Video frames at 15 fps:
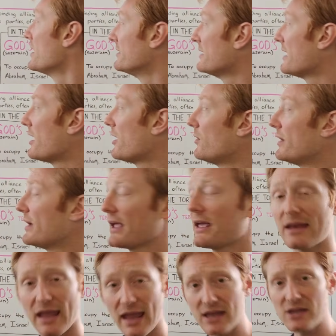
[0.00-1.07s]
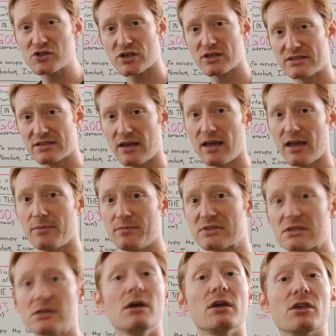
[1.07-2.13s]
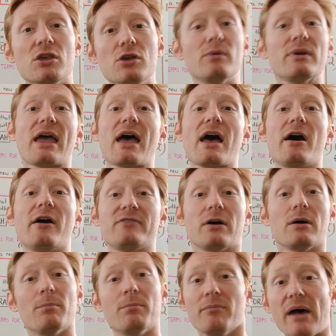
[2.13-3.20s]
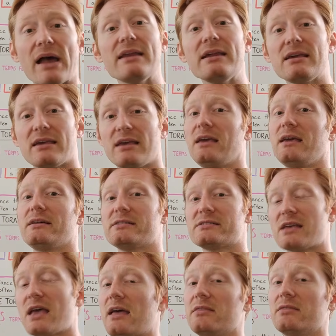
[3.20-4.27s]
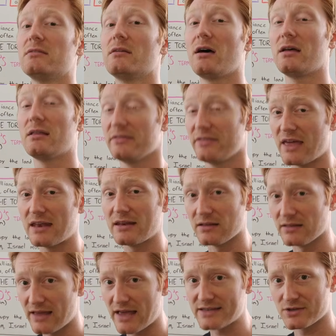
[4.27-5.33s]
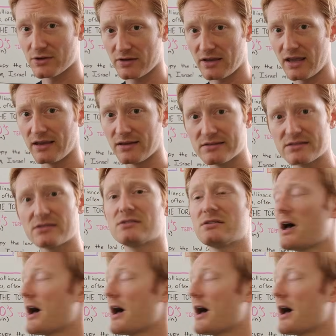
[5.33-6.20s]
Now, in ancient times, you would have mighty kings and then lesser kings.